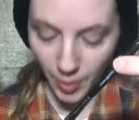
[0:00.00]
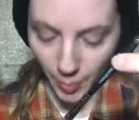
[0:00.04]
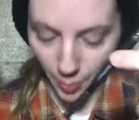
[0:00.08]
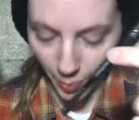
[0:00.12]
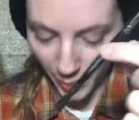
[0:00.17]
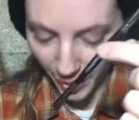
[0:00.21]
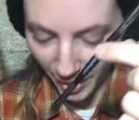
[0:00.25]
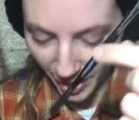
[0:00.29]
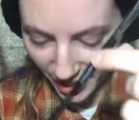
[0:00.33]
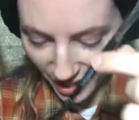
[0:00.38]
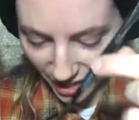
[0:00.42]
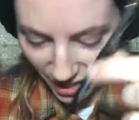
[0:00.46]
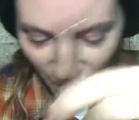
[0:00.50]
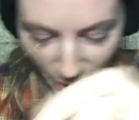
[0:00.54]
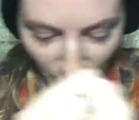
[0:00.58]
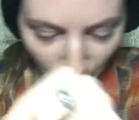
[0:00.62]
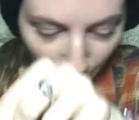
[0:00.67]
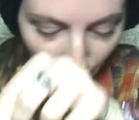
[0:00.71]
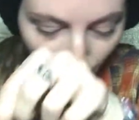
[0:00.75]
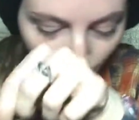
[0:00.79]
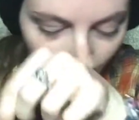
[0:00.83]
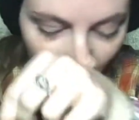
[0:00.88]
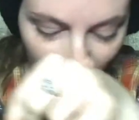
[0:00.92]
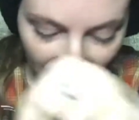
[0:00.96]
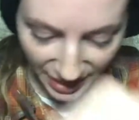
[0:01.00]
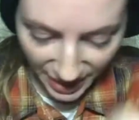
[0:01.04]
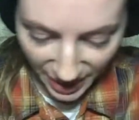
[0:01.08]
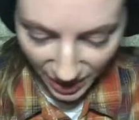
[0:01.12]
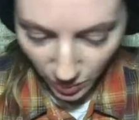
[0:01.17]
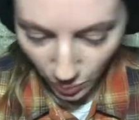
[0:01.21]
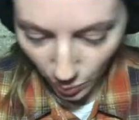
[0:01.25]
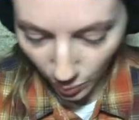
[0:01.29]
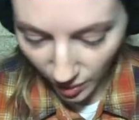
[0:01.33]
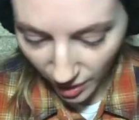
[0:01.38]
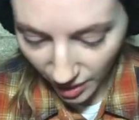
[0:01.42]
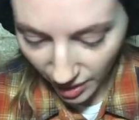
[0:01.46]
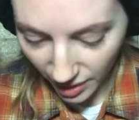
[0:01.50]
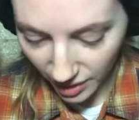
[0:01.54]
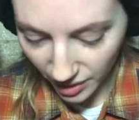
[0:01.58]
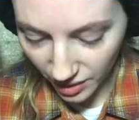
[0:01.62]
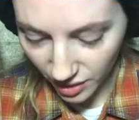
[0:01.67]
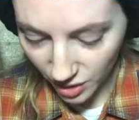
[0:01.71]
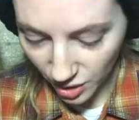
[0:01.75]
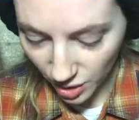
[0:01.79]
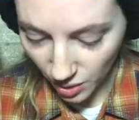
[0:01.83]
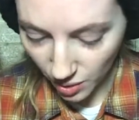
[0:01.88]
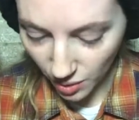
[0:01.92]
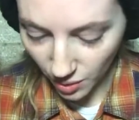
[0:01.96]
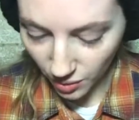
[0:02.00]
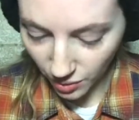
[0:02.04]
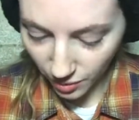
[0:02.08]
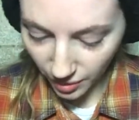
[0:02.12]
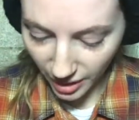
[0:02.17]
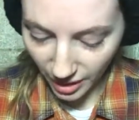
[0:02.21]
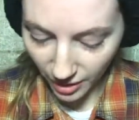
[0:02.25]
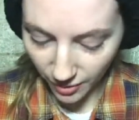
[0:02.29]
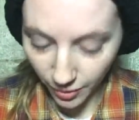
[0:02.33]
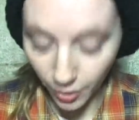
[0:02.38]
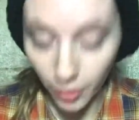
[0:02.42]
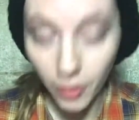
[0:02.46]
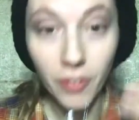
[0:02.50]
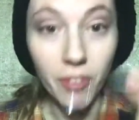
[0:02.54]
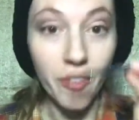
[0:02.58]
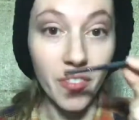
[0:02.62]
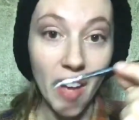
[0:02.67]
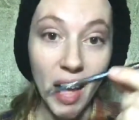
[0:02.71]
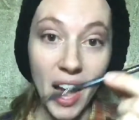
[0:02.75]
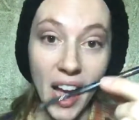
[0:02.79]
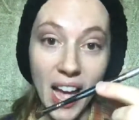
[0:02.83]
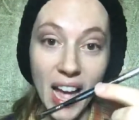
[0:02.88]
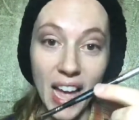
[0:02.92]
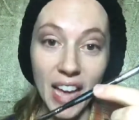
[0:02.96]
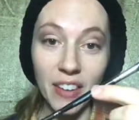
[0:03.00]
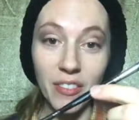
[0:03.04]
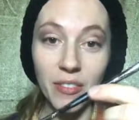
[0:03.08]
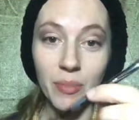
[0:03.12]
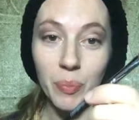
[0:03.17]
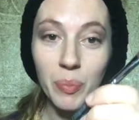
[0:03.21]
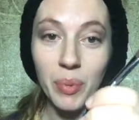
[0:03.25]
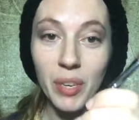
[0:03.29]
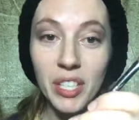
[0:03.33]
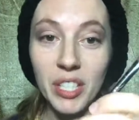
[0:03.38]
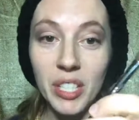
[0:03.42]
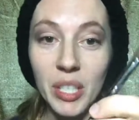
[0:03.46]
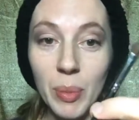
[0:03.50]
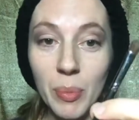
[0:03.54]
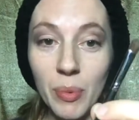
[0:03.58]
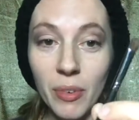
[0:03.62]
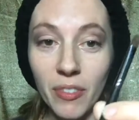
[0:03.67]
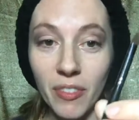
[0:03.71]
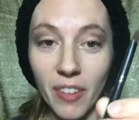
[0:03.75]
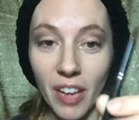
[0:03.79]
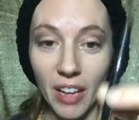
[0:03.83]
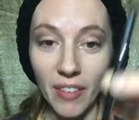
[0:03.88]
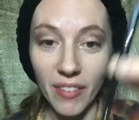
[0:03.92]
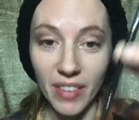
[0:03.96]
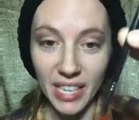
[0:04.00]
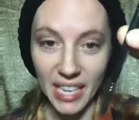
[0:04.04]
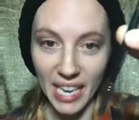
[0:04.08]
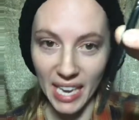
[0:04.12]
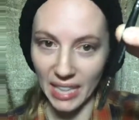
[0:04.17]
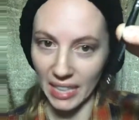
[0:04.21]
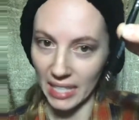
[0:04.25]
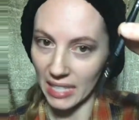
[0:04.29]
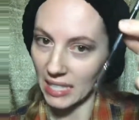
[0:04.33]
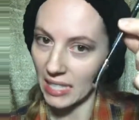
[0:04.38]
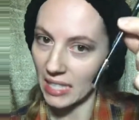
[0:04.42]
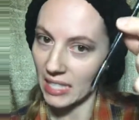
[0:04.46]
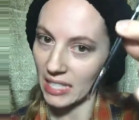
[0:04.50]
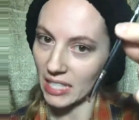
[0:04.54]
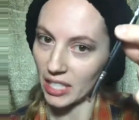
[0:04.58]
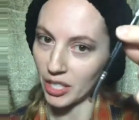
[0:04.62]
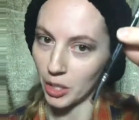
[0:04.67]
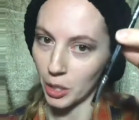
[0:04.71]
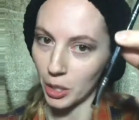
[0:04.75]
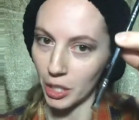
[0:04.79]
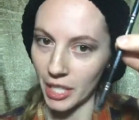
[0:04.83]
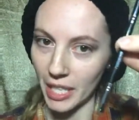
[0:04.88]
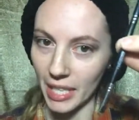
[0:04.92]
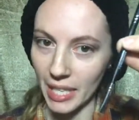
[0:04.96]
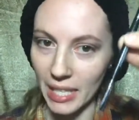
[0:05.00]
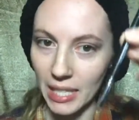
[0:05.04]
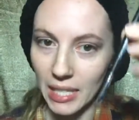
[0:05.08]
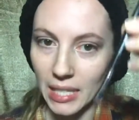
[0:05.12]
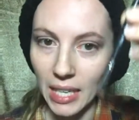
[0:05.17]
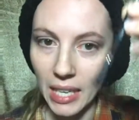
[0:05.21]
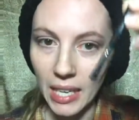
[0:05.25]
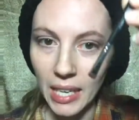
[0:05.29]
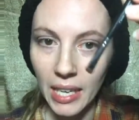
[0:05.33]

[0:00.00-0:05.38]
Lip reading: brush number, what is this? 1, 2, 3, 4, 5. Brush number 5. Again, this is in your kit.